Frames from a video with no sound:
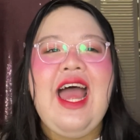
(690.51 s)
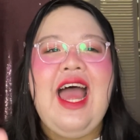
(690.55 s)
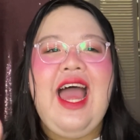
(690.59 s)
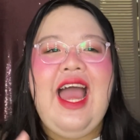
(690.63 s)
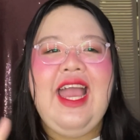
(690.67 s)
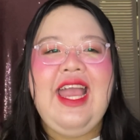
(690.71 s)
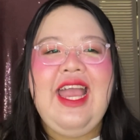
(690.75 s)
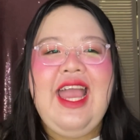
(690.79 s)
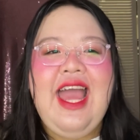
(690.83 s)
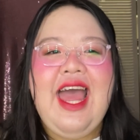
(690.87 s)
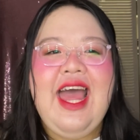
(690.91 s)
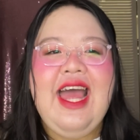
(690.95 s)

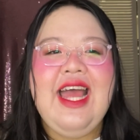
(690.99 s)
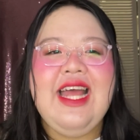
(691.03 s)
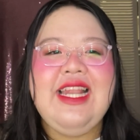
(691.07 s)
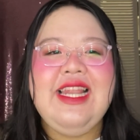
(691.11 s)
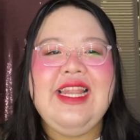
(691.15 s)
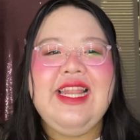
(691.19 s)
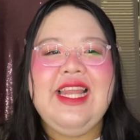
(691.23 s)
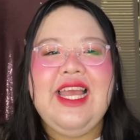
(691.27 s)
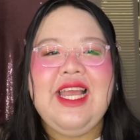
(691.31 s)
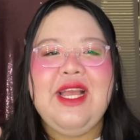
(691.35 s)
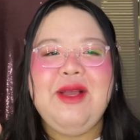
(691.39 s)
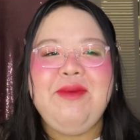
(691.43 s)
I had
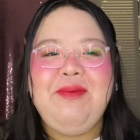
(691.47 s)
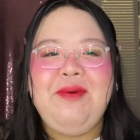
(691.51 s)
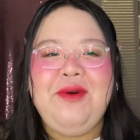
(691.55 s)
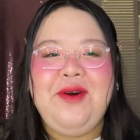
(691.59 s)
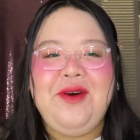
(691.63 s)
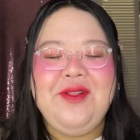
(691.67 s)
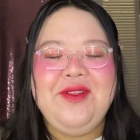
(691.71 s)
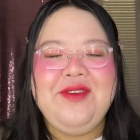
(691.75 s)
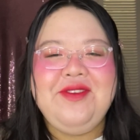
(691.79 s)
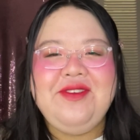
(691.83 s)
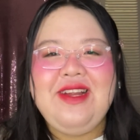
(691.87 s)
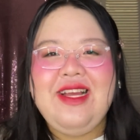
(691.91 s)
like
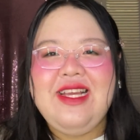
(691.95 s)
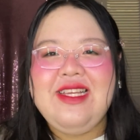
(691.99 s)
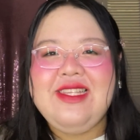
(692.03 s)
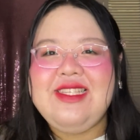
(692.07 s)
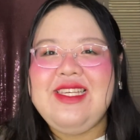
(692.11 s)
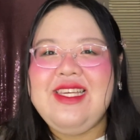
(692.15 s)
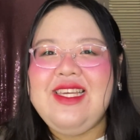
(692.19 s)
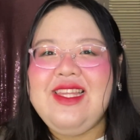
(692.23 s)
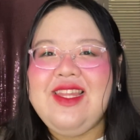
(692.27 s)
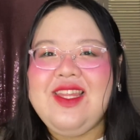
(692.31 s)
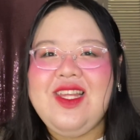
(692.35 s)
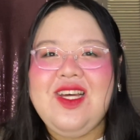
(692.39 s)

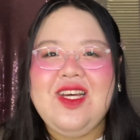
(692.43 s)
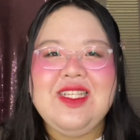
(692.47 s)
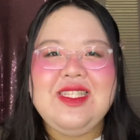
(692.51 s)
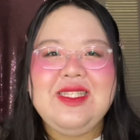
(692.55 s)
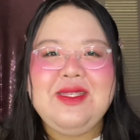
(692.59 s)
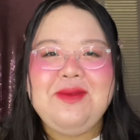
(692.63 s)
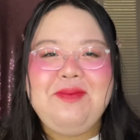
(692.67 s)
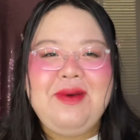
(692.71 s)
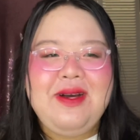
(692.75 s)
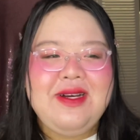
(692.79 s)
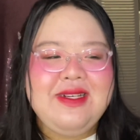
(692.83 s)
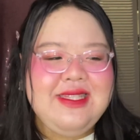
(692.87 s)
polarizing thoughts
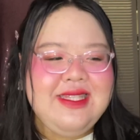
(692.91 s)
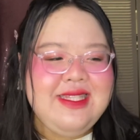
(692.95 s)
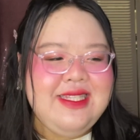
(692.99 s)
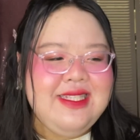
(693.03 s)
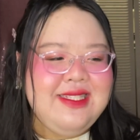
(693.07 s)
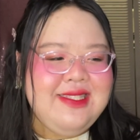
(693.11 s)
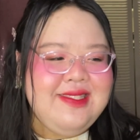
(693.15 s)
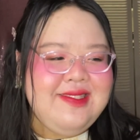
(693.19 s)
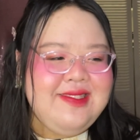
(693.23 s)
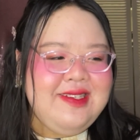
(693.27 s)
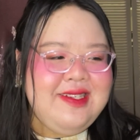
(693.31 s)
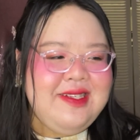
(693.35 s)
about
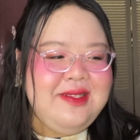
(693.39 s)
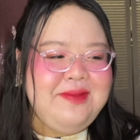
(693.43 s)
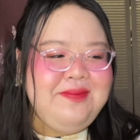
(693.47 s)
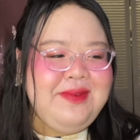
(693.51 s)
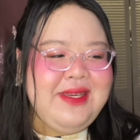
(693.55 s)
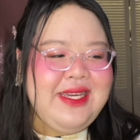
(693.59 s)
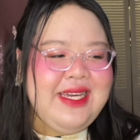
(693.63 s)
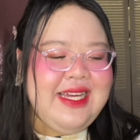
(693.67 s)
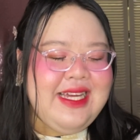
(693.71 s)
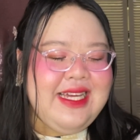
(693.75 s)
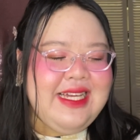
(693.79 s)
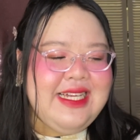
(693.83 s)
this one,
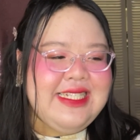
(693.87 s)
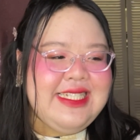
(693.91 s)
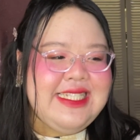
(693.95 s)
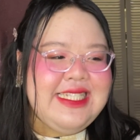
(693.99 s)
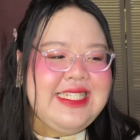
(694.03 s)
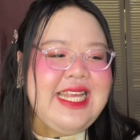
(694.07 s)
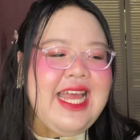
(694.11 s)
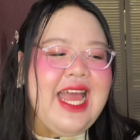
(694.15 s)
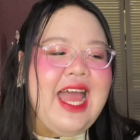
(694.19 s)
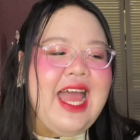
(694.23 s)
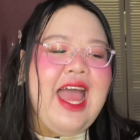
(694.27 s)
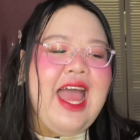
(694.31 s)

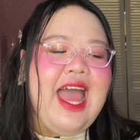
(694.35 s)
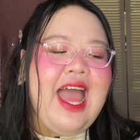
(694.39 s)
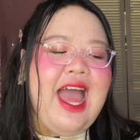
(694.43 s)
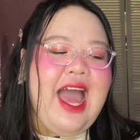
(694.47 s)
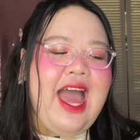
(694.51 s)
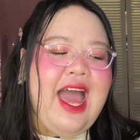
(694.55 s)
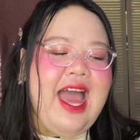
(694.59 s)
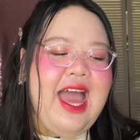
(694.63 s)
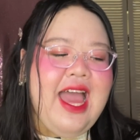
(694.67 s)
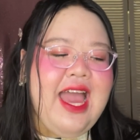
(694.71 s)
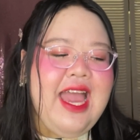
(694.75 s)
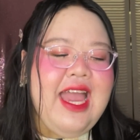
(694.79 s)
because
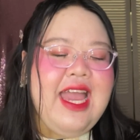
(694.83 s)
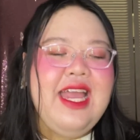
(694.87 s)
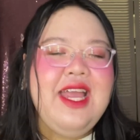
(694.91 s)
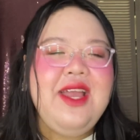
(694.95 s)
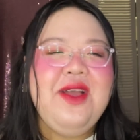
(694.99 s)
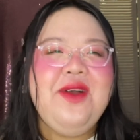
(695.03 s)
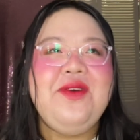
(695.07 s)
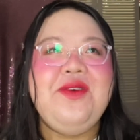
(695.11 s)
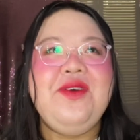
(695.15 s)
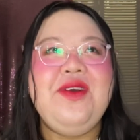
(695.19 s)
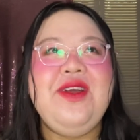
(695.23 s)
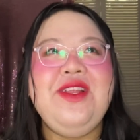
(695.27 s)

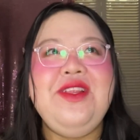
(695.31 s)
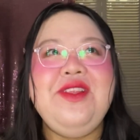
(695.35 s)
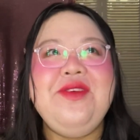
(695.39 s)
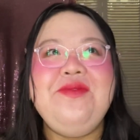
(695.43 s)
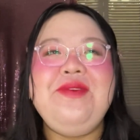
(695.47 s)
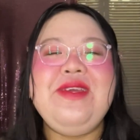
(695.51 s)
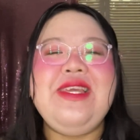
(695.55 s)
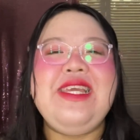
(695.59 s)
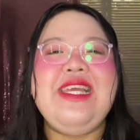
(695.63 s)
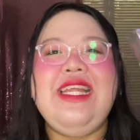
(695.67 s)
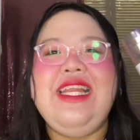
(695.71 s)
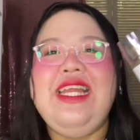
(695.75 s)
in the
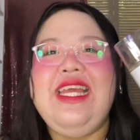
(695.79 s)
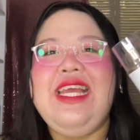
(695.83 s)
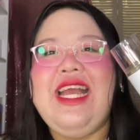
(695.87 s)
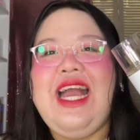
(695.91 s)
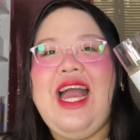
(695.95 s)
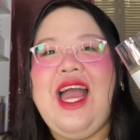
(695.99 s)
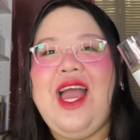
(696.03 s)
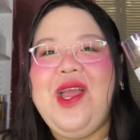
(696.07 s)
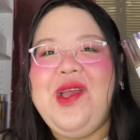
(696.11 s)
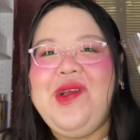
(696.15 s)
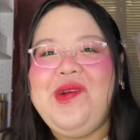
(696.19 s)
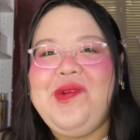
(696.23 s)
beginning,
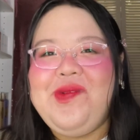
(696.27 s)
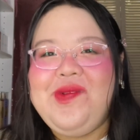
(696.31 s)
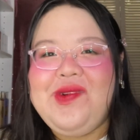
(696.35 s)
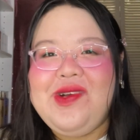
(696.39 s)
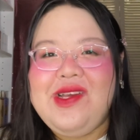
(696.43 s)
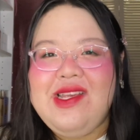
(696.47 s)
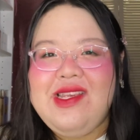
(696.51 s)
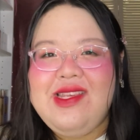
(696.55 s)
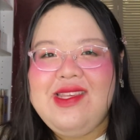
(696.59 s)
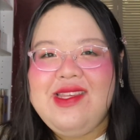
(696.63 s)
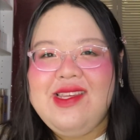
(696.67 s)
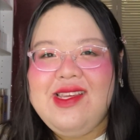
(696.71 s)
I
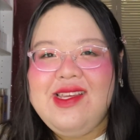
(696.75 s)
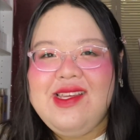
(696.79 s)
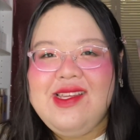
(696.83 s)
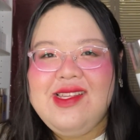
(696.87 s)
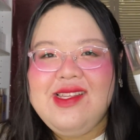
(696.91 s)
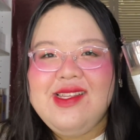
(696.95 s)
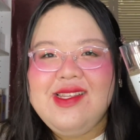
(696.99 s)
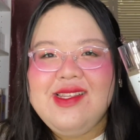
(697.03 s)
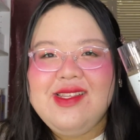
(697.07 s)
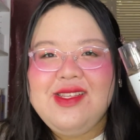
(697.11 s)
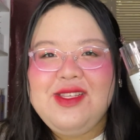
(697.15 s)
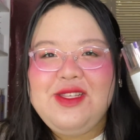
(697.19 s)

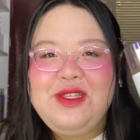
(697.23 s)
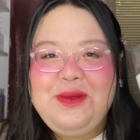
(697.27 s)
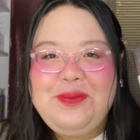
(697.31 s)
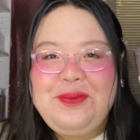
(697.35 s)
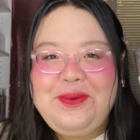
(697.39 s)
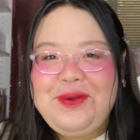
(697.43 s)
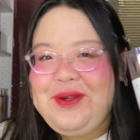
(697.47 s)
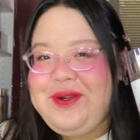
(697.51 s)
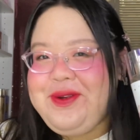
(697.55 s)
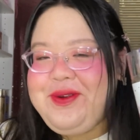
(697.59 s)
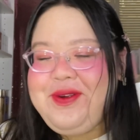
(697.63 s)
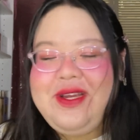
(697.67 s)
wasn't
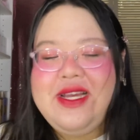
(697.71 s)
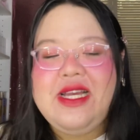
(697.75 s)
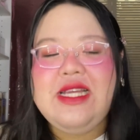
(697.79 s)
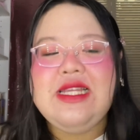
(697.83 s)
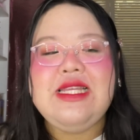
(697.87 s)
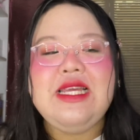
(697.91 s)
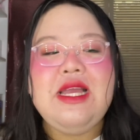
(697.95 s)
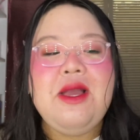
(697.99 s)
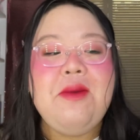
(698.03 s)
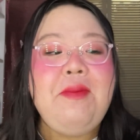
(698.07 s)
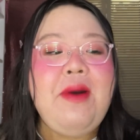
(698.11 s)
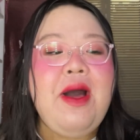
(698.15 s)
super
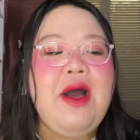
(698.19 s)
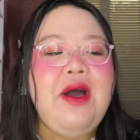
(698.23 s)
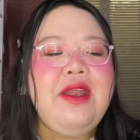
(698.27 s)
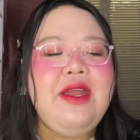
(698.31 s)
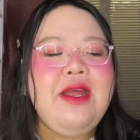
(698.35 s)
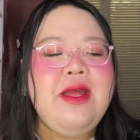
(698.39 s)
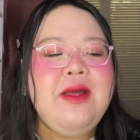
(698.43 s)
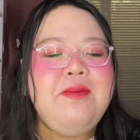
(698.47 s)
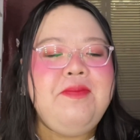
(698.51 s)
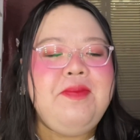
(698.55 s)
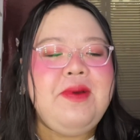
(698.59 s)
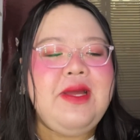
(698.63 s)
crazy about
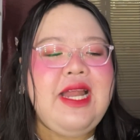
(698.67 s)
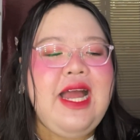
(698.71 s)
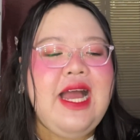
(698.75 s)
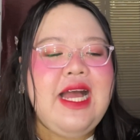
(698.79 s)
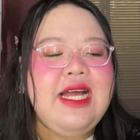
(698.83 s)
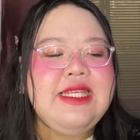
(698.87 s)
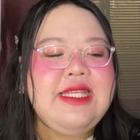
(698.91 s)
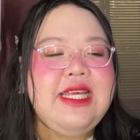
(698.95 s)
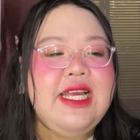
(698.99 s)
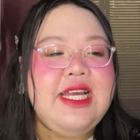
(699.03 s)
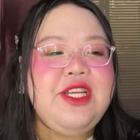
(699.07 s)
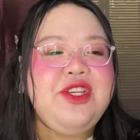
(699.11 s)
it, but
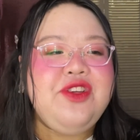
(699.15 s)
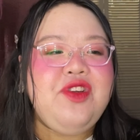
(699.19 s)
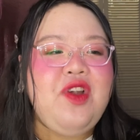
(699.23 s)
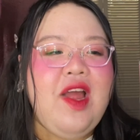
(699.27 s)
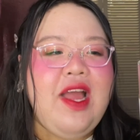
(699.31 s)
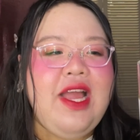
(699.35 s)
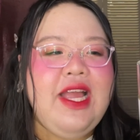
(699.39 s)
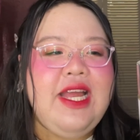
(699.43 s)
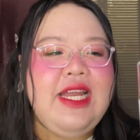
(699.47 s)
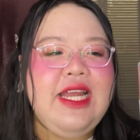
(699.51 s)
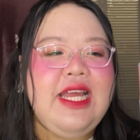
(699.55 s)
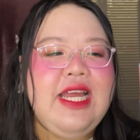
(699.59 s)
as I
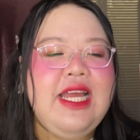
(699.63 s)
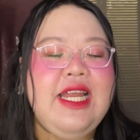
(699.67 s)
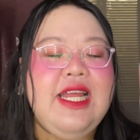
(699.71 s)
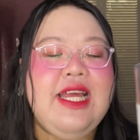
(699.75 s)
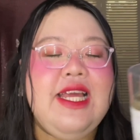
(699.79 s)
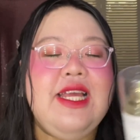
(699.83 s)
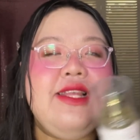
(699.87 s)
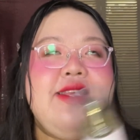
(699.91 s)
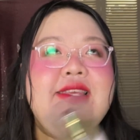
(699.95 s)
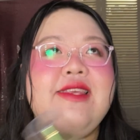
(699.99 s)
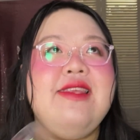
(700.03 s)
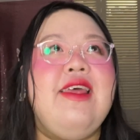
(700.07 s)
tried it,
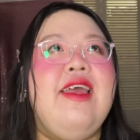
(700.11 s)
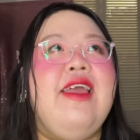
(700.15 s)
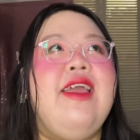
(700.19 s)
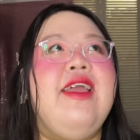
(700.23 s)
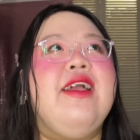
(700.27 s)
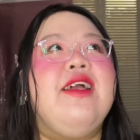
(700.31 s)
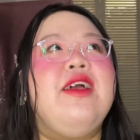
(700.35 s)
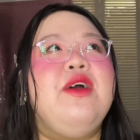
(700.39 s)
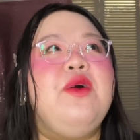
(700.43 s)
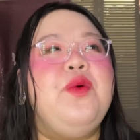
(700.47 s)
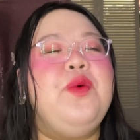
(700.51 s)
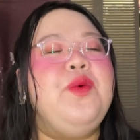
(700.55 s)
it's
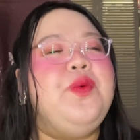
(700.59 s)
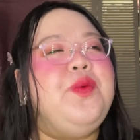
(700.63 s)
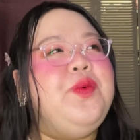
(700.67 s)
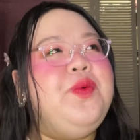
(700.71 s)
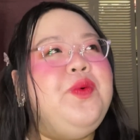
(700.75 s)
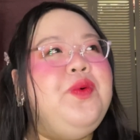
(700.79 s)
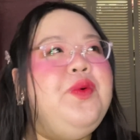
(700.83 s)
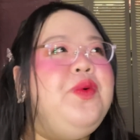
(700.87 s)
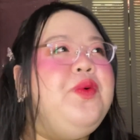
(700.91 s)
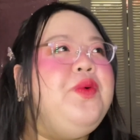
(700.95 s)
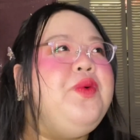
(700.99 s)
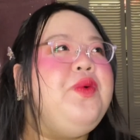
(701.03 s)
like,
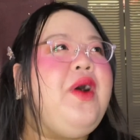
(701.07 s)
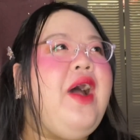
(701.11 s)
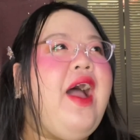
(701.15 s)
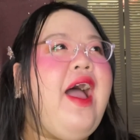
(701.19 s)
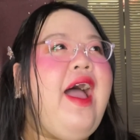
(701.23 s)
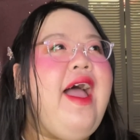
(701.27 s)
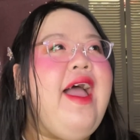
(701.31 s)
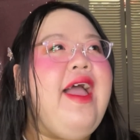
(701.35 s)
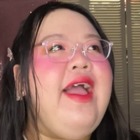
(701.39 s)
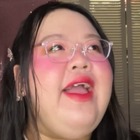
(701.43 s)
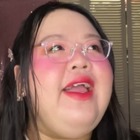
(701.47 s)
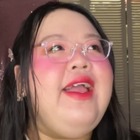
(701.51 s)
ooh,
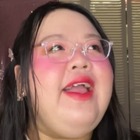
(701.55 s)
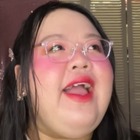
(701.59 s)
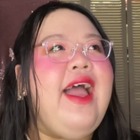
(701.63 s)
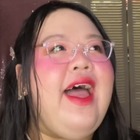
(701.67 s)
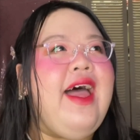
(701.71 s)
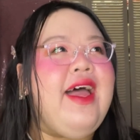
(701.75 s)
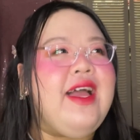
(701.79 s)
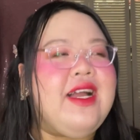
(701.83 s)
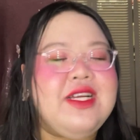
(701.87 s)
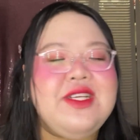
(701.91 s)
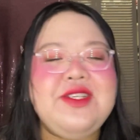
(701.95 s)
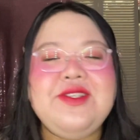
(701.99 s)
I
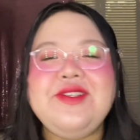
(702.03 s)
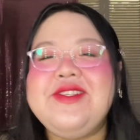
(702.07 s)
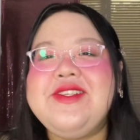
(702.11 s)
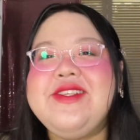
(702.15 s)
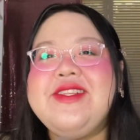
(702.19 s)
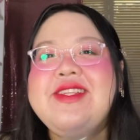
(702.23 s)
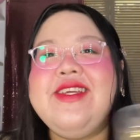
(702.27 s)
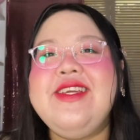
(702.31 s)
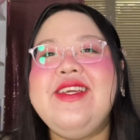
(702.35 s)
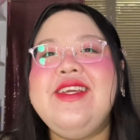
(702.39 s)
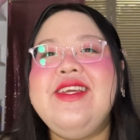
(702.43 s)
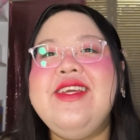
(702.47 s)

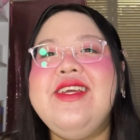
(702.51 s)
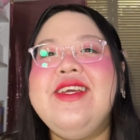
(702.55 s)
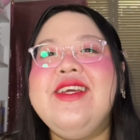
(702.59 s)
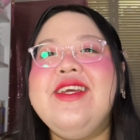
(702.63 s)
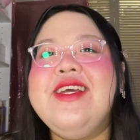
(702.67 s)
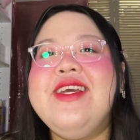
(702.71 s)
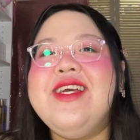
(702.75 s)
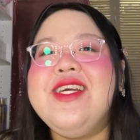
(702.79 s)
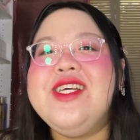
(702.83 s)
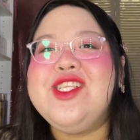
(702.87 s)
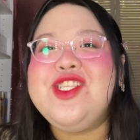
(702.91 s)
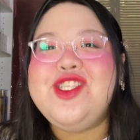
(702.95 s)
actually
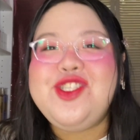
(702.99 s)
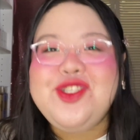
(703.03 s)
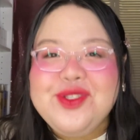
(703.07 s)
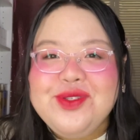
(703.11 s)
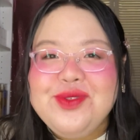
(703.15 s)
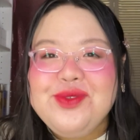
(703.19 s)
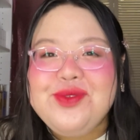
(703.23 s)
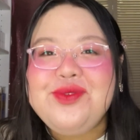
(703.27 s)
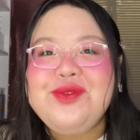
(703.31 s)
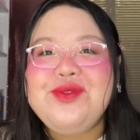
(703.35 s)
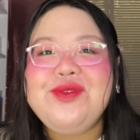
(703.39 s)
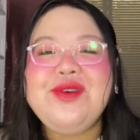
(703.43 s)

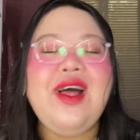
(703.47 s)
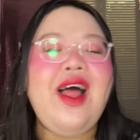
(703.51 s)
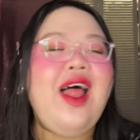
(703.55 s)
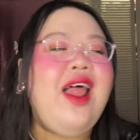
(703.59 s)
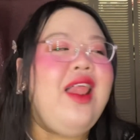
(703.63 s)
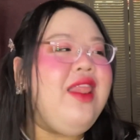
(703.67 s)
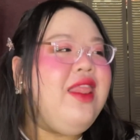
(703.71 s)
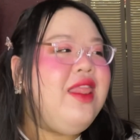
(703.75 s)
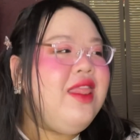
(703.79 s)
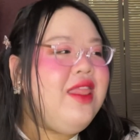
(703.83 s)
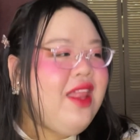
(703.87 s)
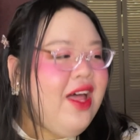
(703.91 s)
do
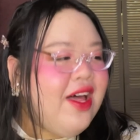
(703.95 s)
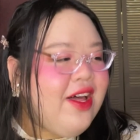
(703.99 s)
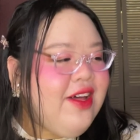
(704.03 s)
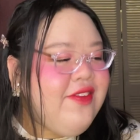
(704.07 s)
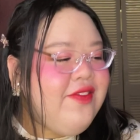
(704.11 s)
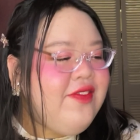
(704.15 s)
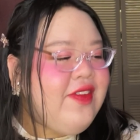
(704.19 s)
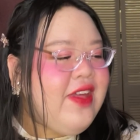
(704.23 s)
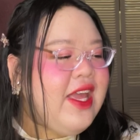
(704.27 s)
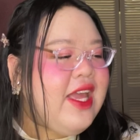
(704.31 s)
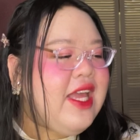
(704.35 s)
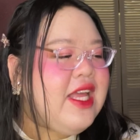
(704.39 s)

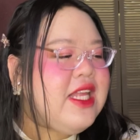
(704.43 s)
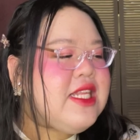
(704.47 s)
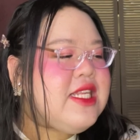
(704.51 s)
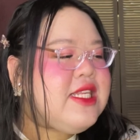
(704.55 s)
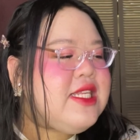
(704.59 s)
love it.